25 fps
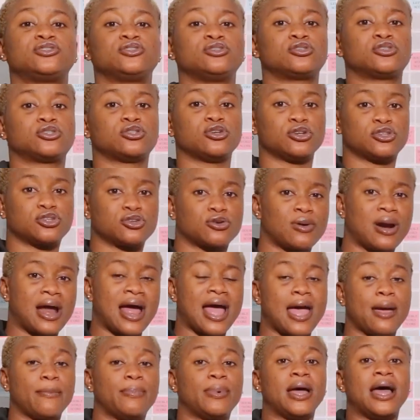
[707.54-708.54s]
to
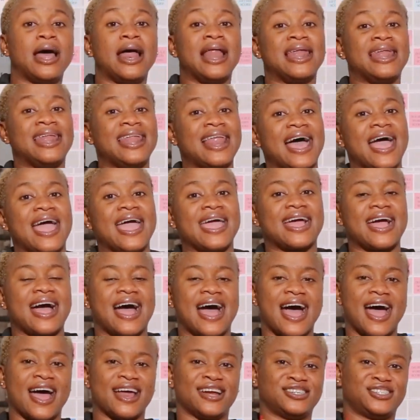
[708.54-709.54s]
subscribe, like
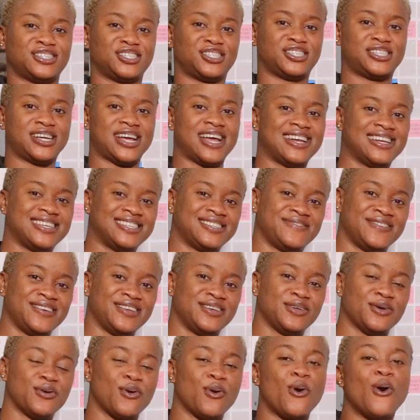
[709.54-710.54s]
and share this
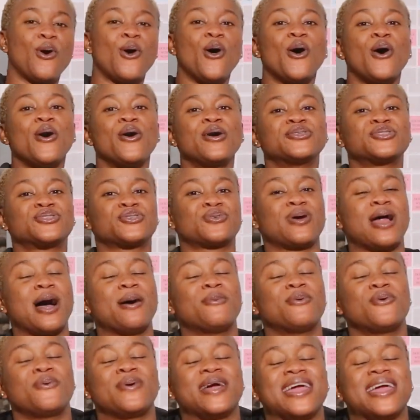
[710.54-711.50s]
video. Scrabble